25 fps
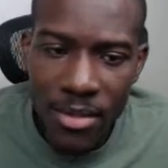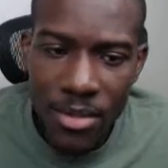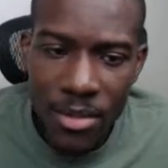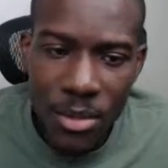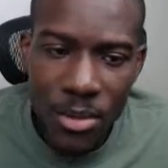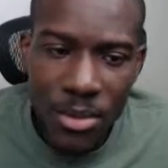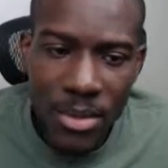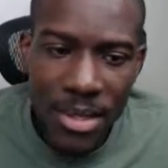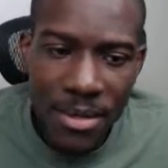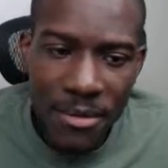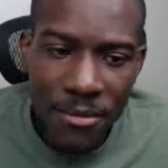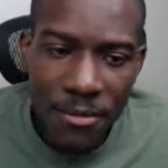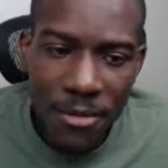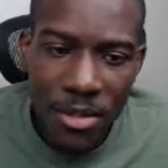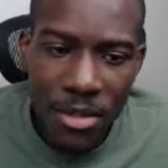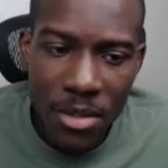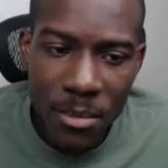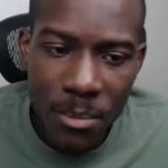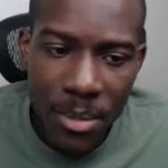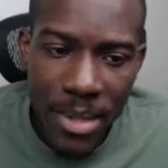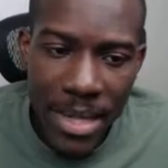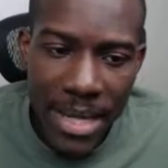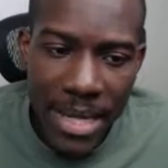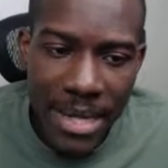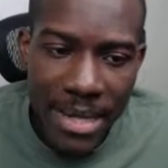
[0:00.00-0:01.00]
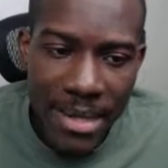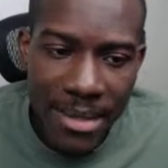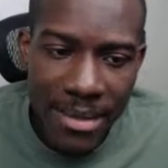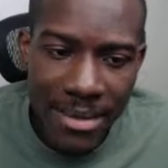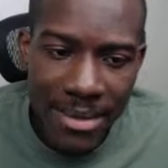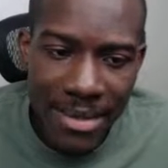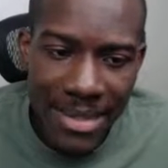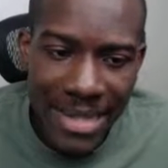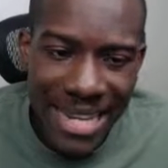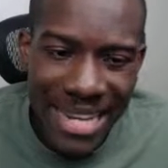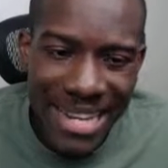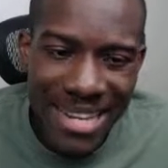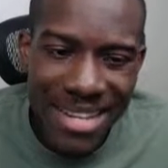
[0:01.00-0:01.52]
Do they feel the pain?
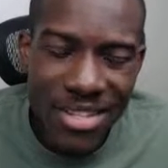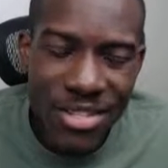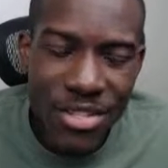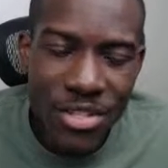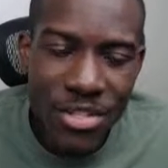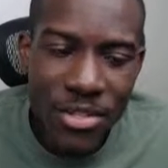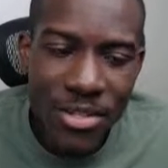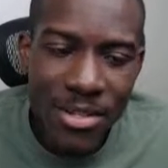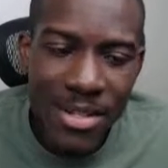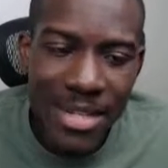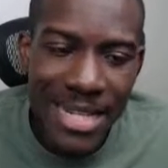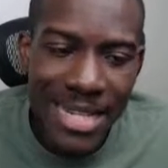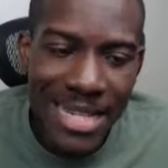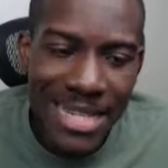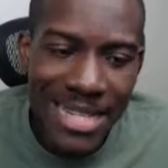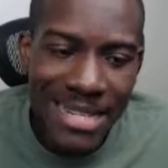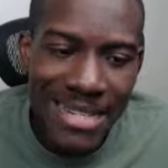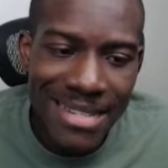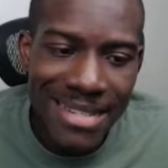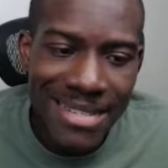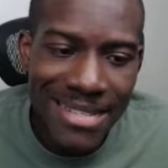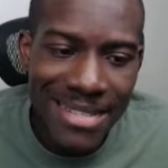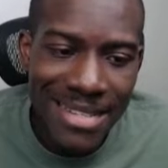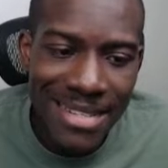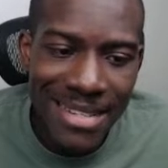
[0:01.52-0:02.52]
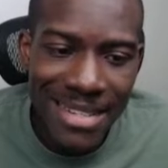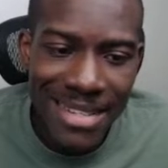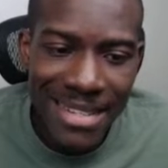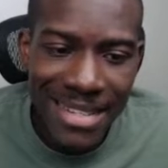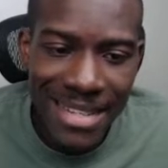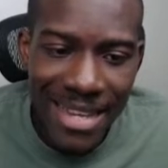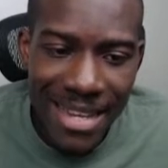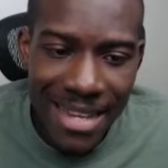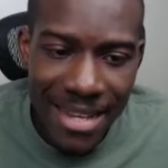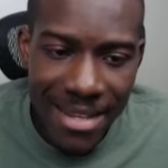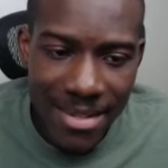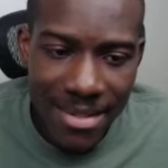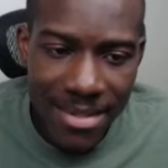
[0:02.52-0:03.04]
The answer is
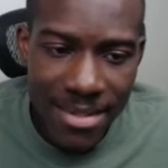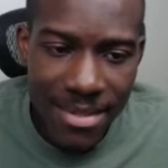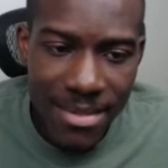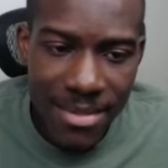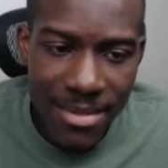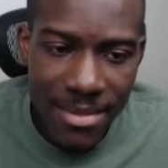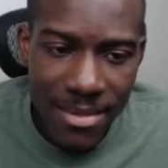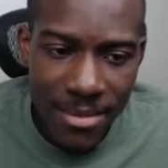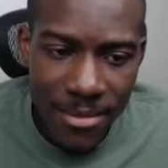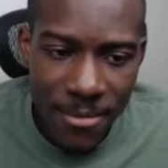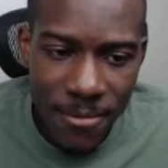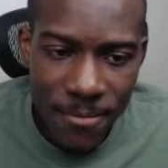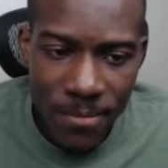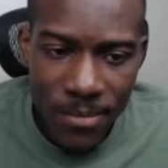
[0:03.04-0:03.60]
yes.